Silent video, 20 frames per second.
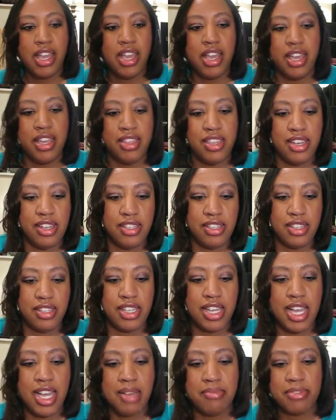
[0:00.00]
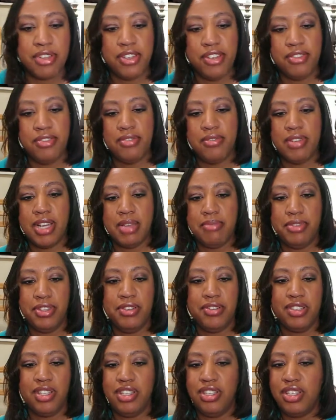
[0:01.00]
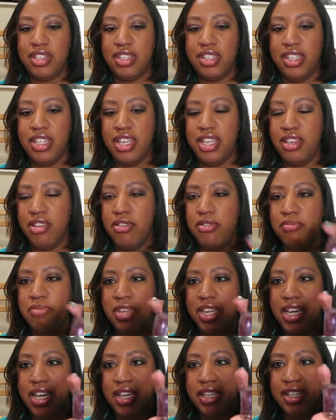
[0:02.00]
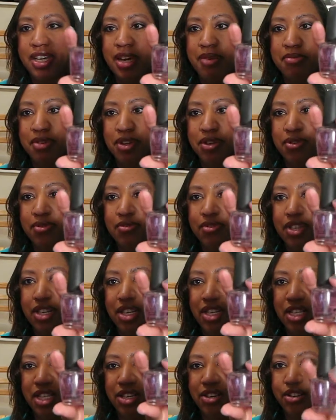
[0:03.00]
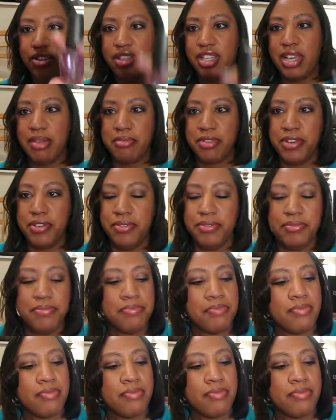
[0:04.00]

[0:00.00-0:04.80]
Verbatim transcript: And then as a top coat, I'm using just the OPI top coat, the clear top coat.